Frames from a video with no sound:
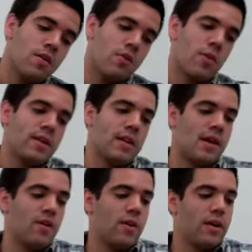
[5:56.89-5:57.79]
Right
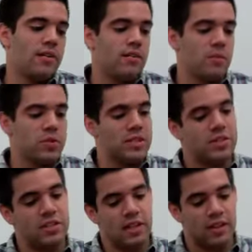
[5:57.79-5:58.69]
now, the most
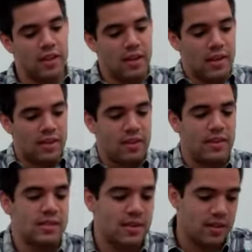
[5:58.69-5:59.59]
interesting thing I think
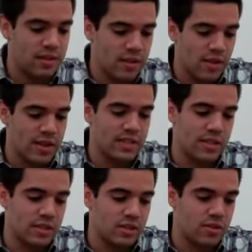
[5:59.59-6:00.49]
is, uh, you know, as an
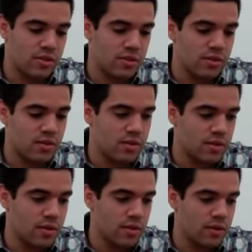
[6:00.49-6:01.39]
intern,
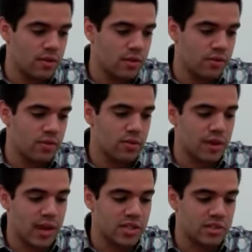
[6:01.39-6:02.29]
you know,
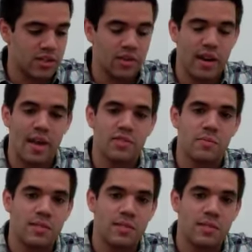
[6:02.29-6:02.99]
occasionally you're going to have some